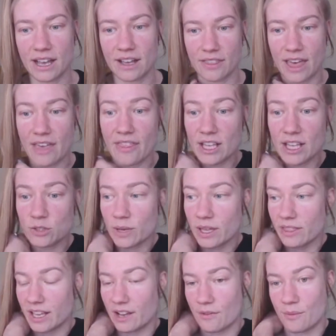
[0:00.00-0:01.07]
And and that's why
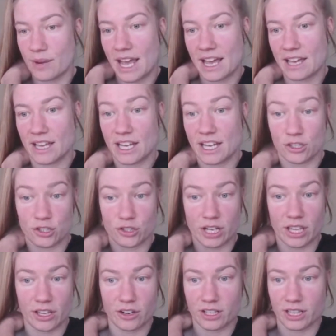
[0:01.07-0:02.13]
the government ha- in
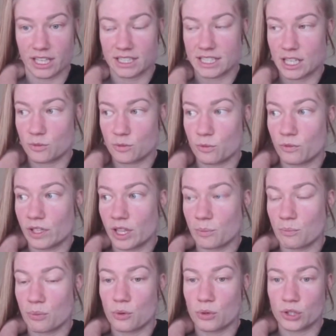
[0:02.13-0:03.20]
Australia at least has really
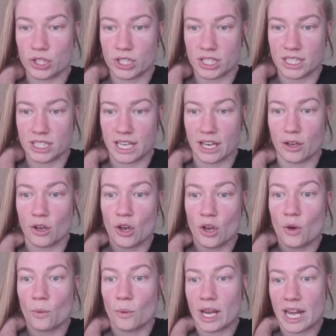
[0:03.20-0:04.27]
pushed to say
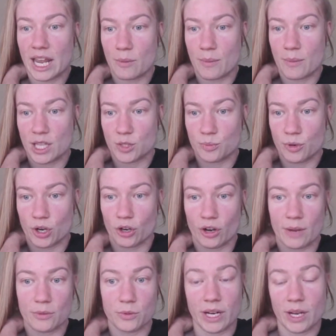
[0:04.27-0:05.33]
we need men's
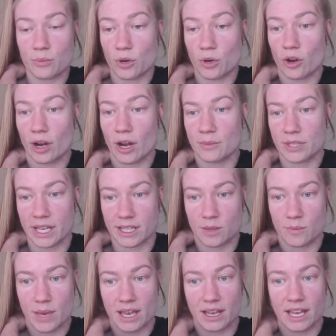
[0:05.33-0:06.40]
programs, we need programs like
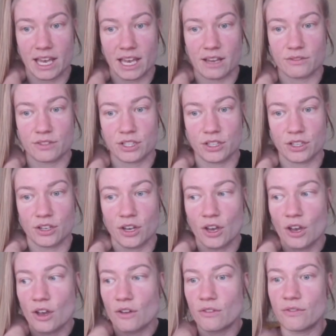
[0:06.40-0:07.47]
the man cave to
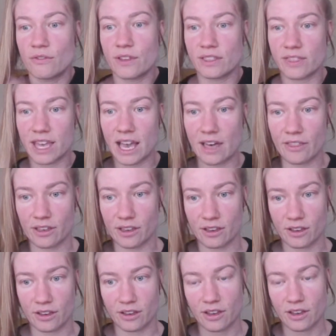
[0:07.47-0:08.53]
fit the
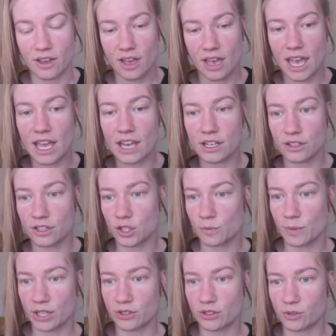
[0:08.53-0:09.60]
other end of the
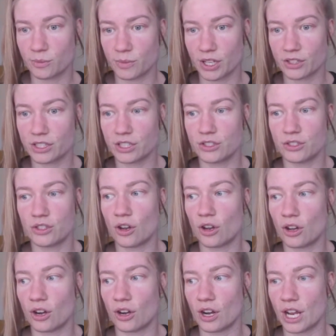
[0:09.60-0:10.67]
spectrum because it's
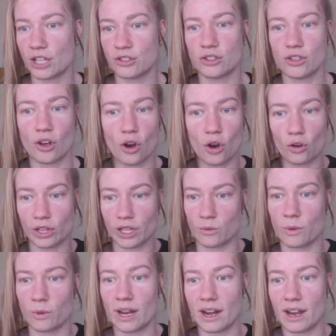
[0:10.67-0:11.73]
not it's not only
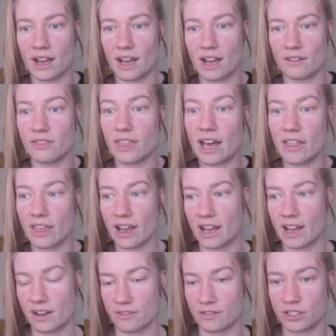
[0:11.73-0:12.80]
one half. The other
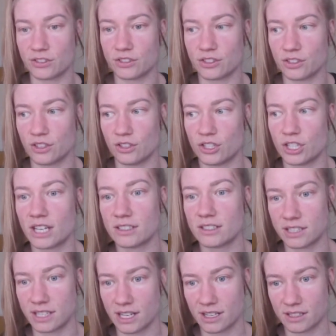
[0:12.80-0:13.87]
half is
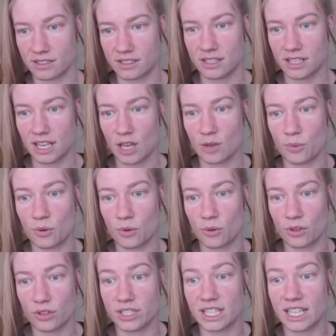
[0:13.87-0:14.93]
just as
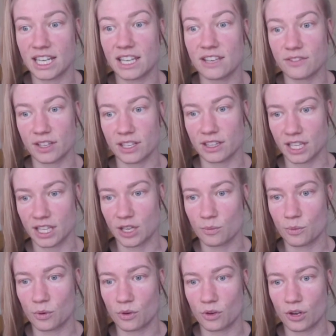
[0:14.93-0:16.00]
important, significantly
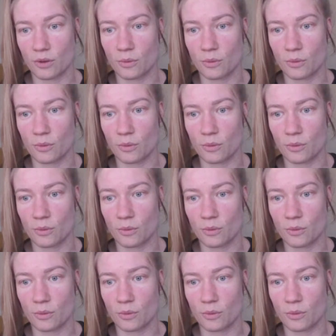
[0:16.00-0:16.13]
important.